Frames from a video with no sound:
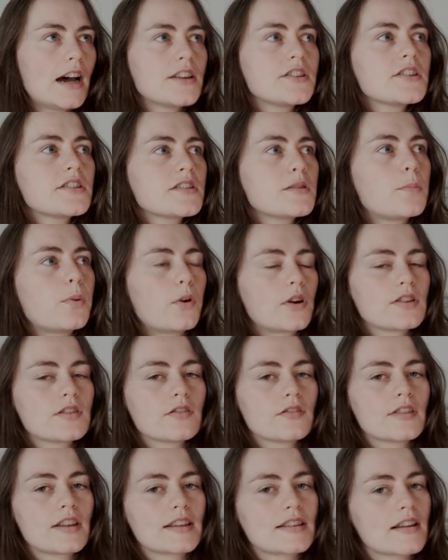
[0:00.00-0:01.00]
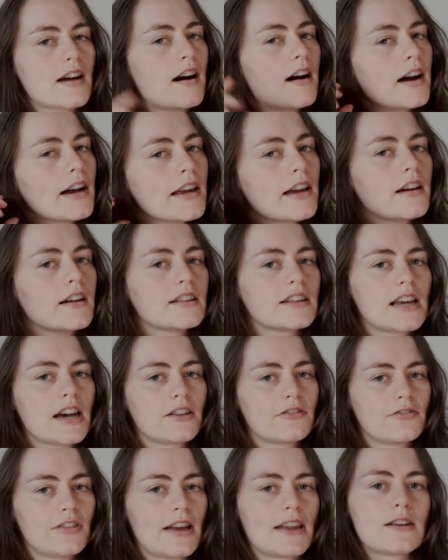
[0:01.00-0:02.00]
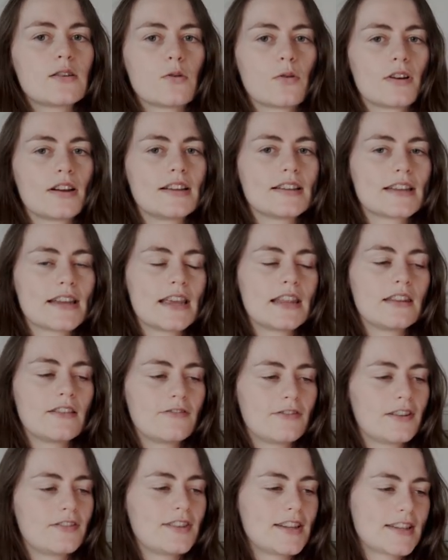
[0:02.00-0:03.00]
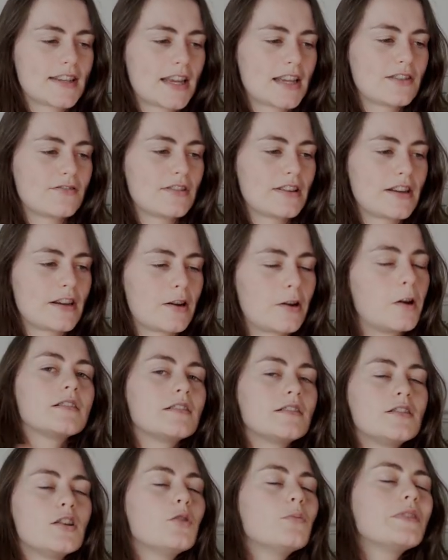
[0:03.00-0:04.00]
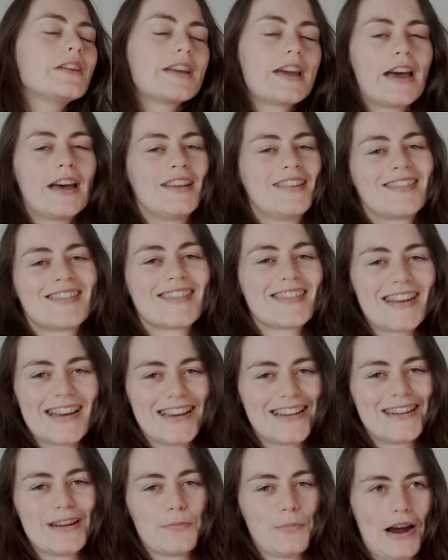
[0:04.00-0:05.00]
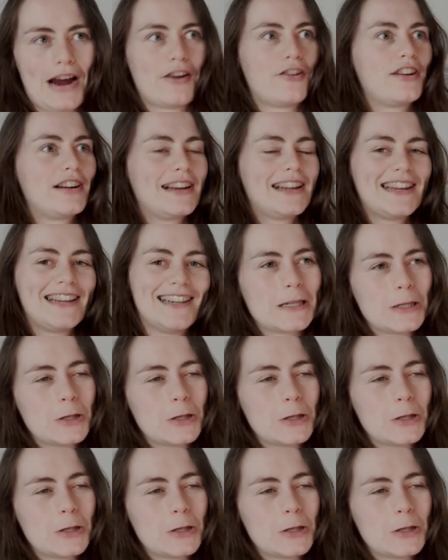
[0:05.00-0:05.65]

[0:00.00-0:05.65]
And just a point on this, I heard that fan noise in the 50 States video. Nobody else did, apparently.